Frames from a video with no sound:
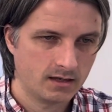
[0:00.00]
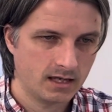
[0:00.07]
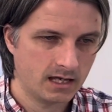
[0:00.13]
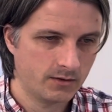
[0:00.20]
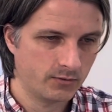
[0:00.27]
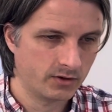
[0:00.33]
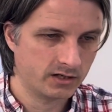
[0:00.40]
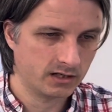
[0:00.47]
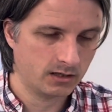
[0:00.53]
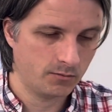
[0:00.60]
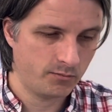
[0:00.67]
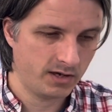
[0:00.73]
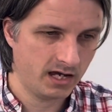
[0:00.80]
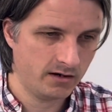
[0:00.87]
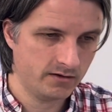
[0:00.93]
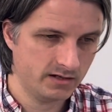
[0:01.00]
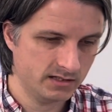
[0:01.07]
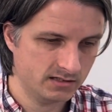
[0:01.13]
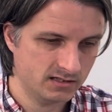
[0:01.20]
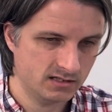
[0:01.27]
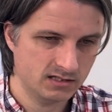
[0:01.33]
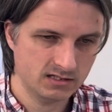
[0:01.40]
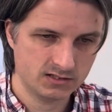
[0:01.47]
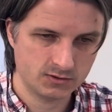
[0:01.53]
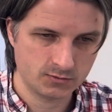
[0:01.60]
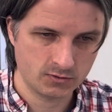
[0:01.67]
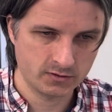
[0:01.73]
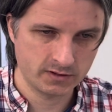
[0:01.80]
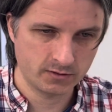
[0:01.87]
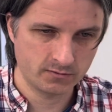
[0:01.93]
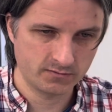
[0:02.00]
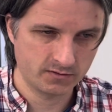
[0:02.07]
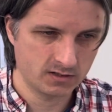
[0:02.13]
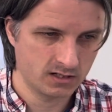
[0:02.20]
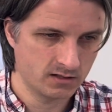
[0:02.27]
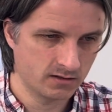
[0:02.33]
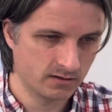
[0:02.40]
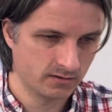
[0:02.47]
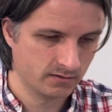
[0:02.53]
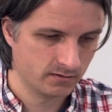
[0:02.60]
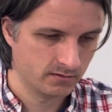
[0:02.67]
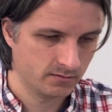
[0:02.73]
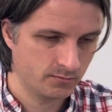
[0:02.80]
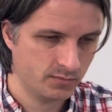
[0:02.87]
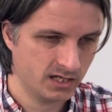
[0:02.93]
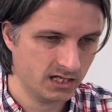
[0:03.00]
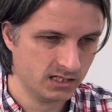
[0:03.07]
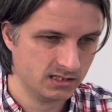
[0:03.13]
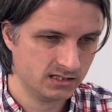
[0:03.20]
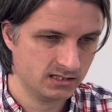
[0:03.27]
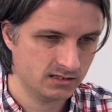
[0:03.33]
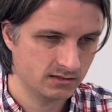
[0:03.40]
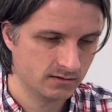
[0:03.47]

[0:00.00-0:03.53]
And we're gonna compare it to this drawing over here. Paste.